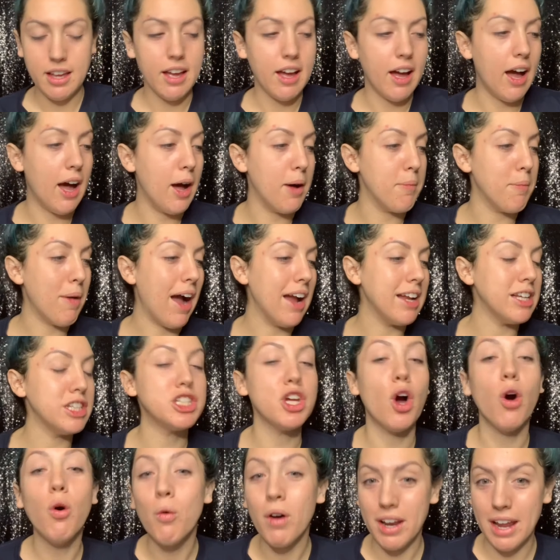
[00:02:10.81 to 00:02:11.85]
I
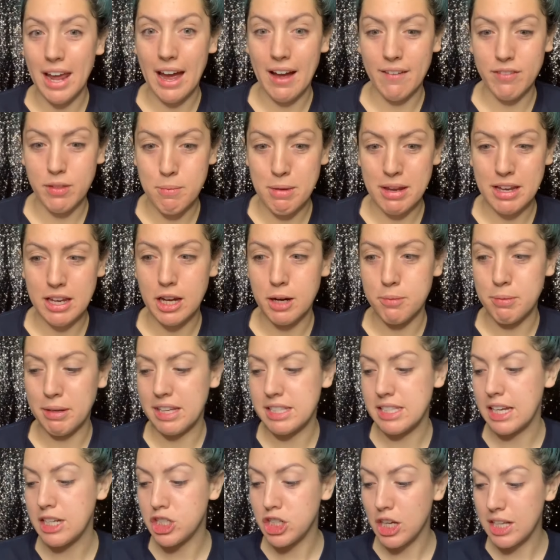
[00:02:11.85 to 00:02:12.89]
don't want to have them in here because
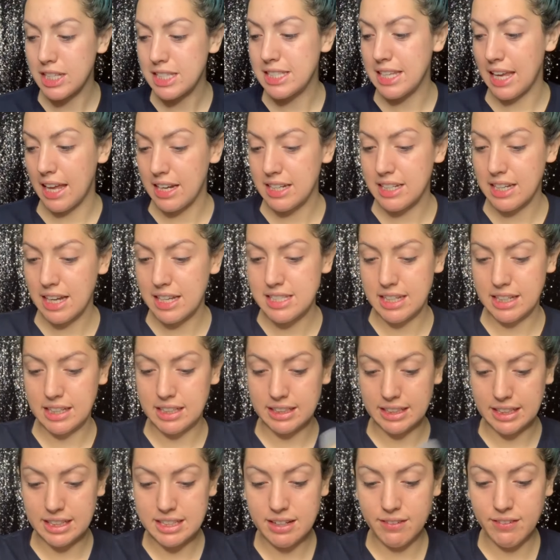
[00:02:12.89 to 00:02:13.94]
I just sanitized and
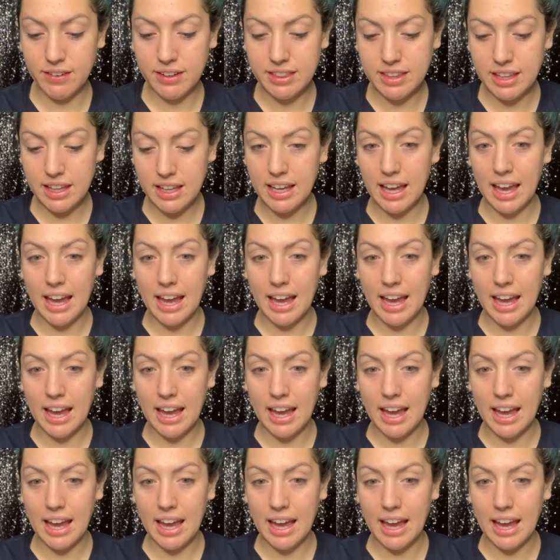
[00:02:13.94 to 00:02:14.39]
cleaned everything,